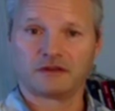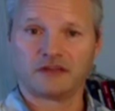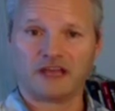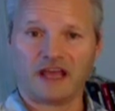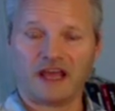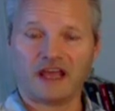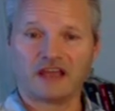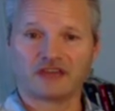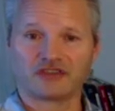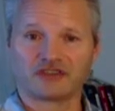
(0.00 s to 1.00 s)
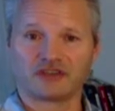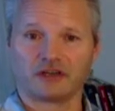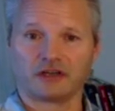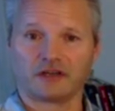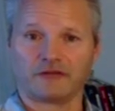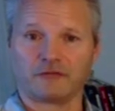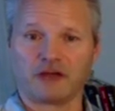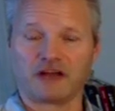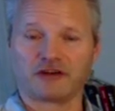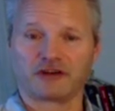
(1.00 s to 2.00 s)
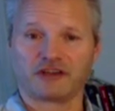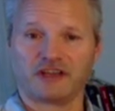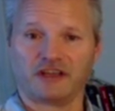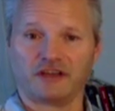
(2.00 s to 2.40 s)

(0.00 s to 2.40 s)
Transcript: The A is the tonic of a minor key.